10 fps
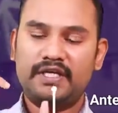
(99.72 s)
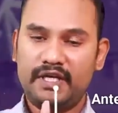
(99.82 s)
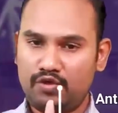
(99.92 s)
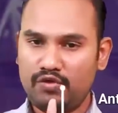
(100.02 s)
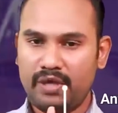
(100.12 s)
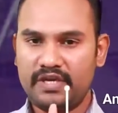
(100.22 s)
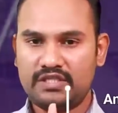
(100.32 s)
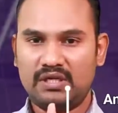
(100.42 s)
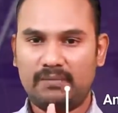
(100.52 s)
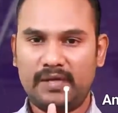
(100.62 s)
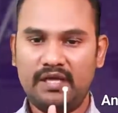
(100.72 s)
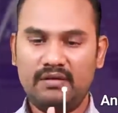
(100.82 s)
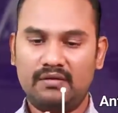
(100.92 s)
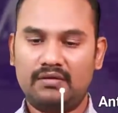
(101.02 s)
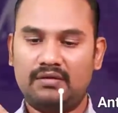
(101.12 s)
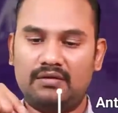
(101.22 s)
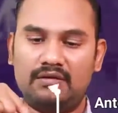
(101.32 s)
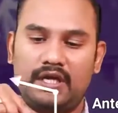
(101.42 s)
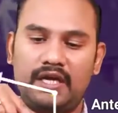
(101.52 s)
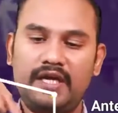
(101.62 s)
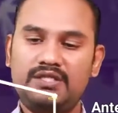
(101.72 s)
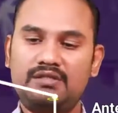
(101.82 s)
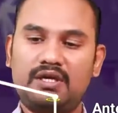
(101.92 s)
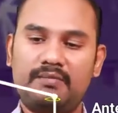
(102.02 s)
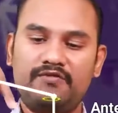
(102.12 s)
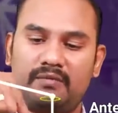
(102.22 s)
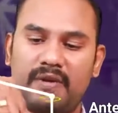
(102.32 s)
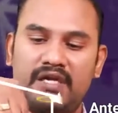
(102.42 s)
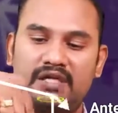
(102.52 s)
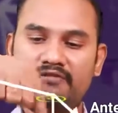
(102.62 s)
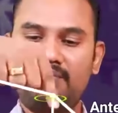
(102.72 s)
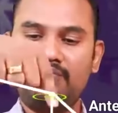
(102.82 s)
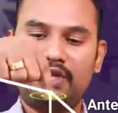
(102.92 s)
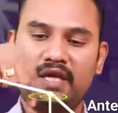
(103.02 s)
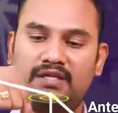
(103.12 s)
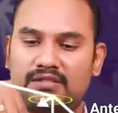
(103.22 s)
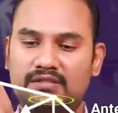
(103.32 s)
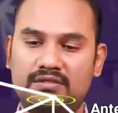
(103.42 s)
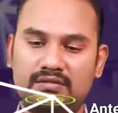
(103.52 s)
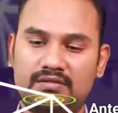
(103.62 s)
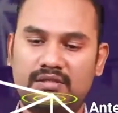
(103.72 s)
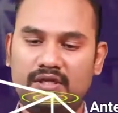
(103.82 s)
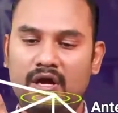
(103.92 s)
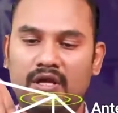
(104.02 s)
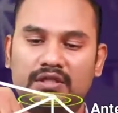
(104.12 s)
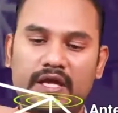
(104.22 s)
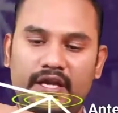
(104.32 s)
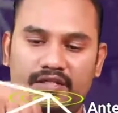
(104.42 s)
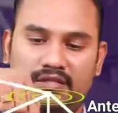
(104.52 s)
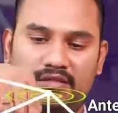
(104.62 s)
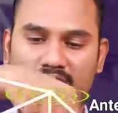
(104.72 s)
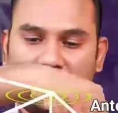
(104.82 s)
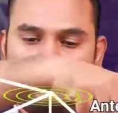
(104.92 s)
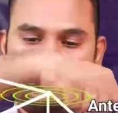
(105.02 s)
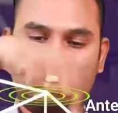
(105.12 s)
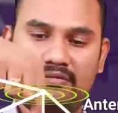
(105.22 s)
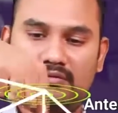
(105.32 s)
if I say two-dimensional plane, the radiation coming from antenna will move like this in all the directions.